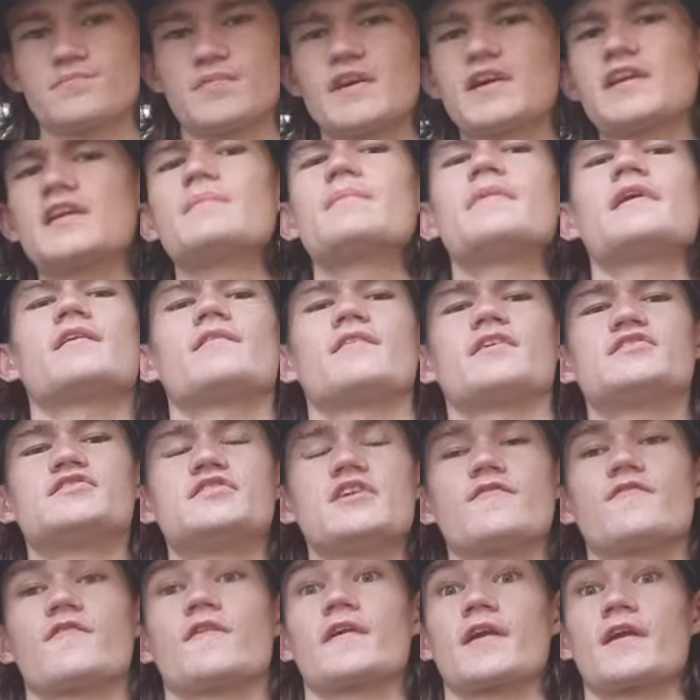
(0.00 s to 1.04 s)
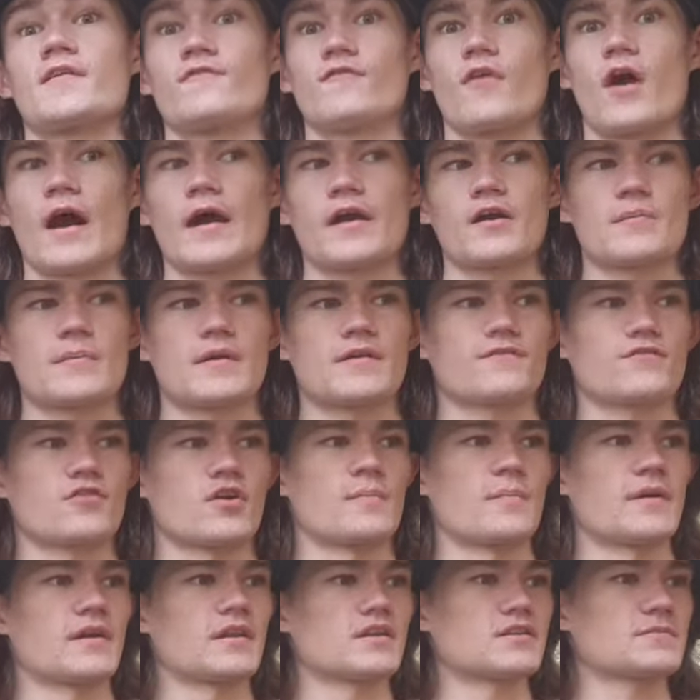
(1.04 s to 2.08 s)
be in a bit of a different environment for
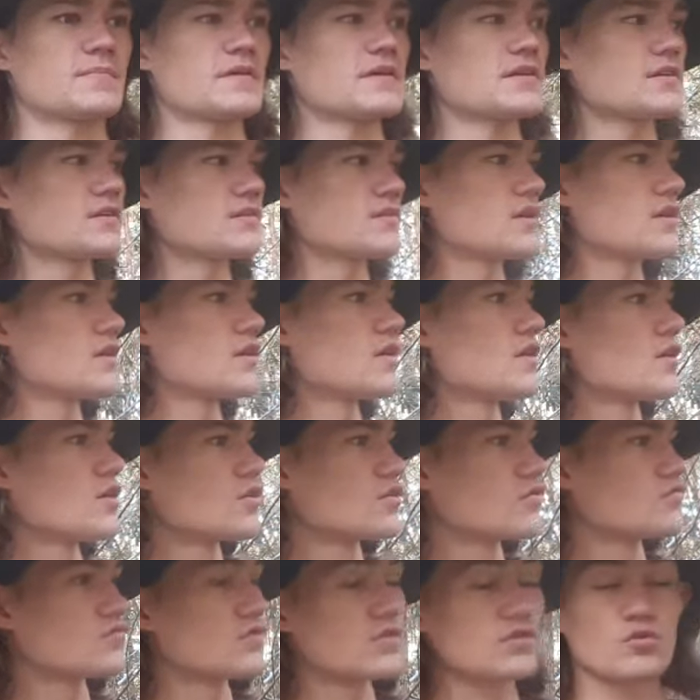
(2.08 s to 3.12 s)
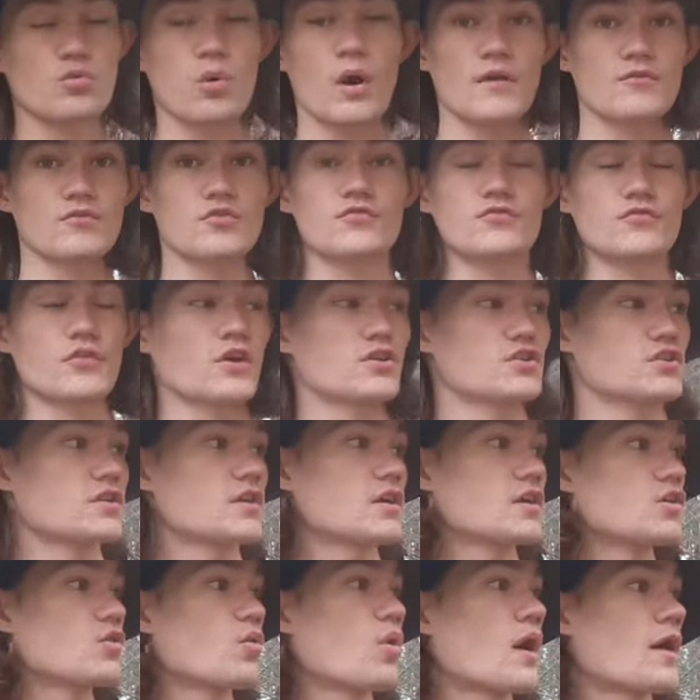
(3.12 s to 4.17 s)
a bit. It's been quite
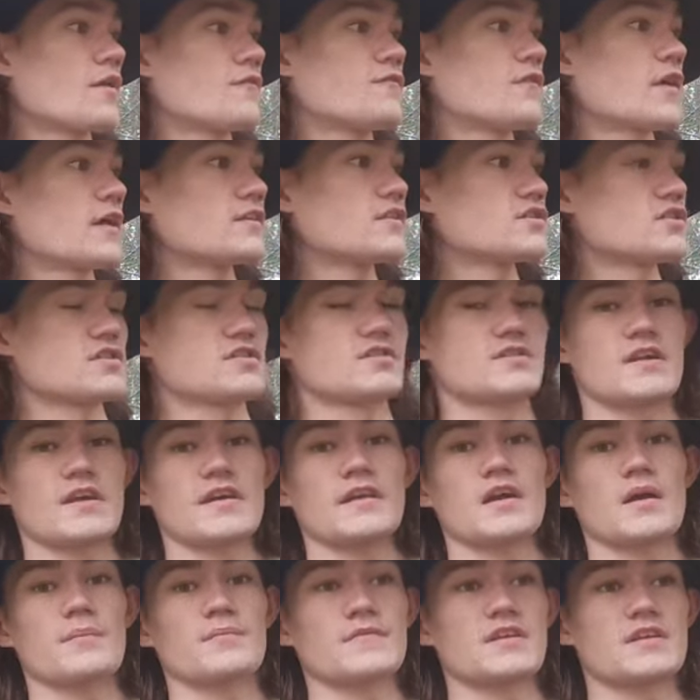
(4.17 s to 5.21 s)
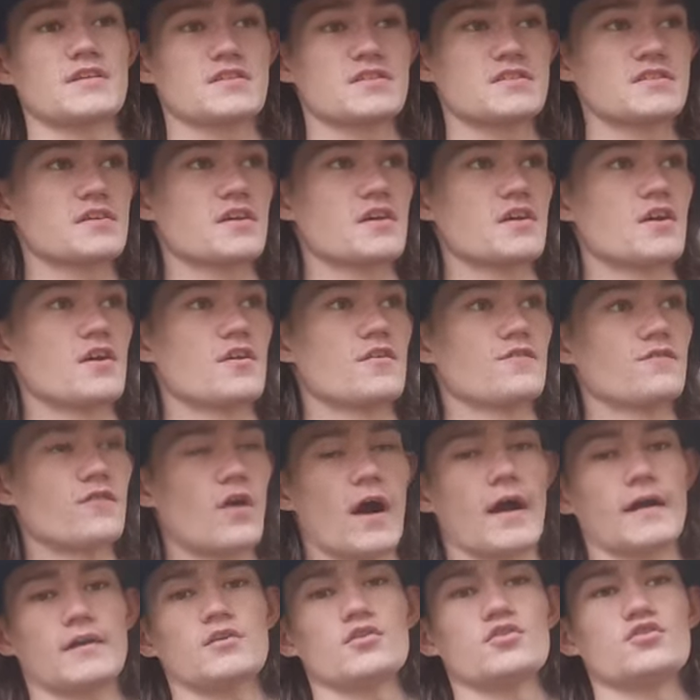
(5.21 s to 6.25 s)
refreshing and quite fun just setting up this
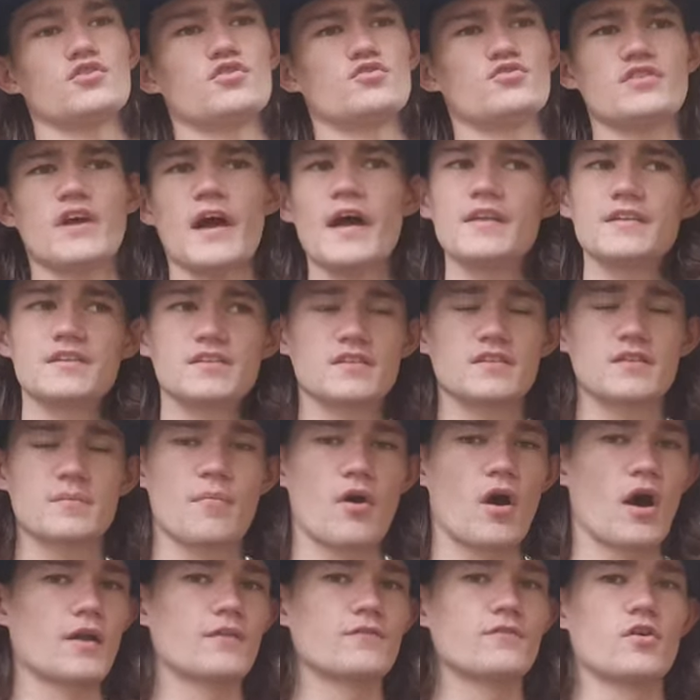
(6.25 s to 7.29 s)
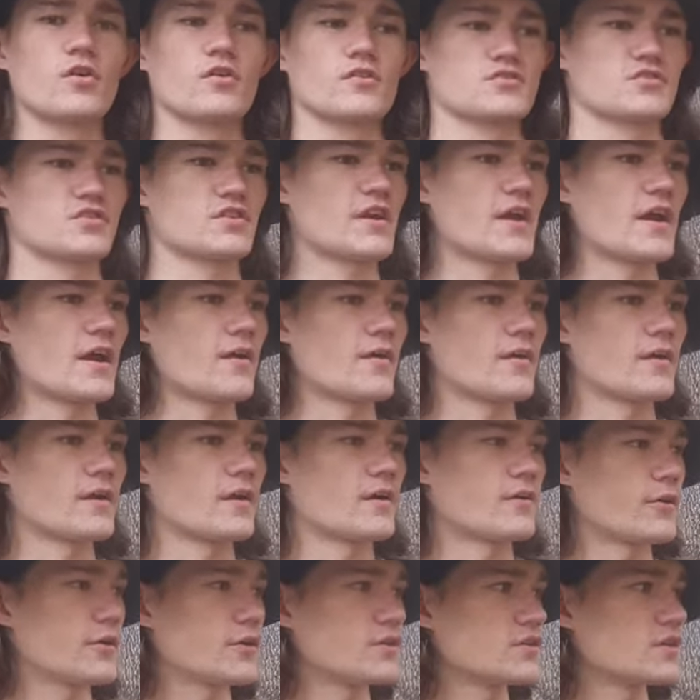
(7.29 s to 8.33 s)
final new tent in the Pine foresty
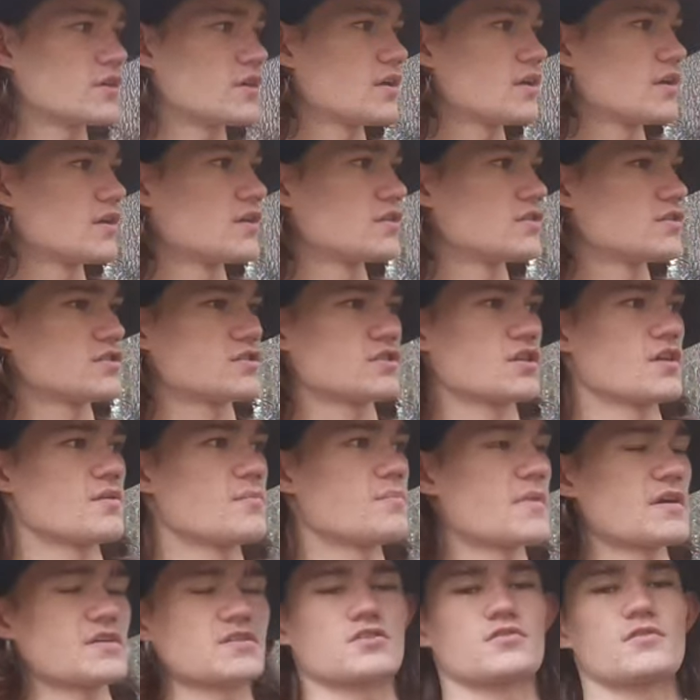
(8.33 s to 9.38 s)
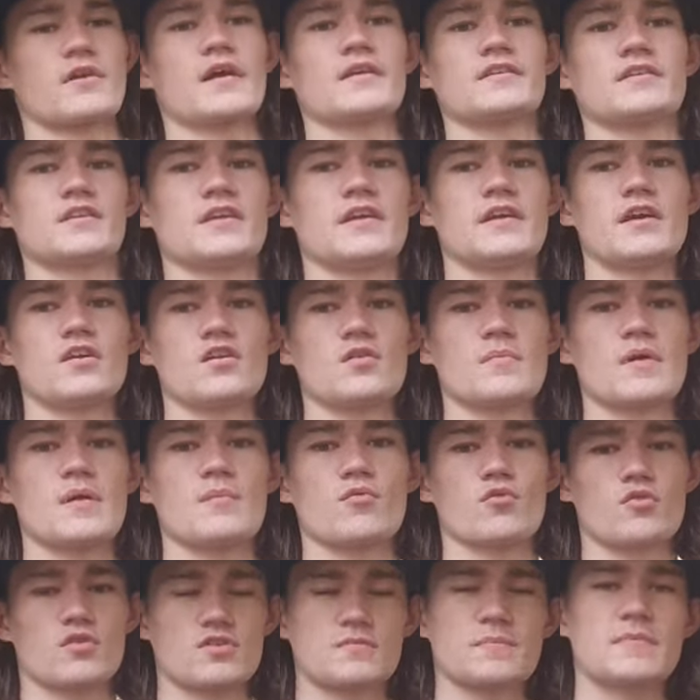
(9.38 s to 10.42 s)
area and just to mess around in here a bit
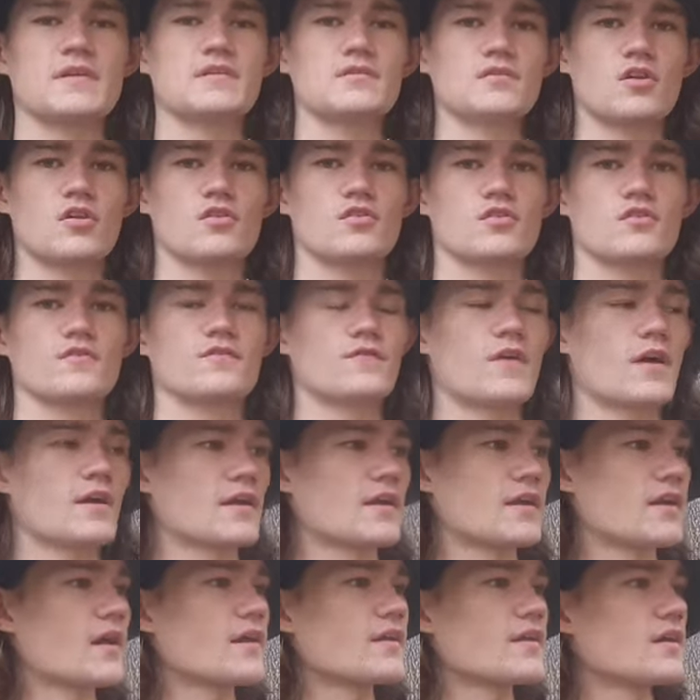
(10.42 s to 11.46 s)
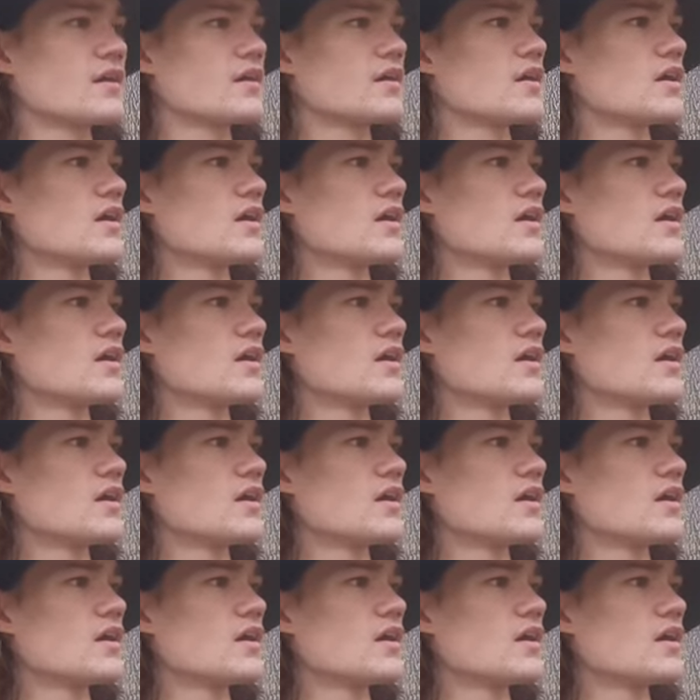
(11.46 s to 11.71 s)
more. It's been a lot of good fun and I'd,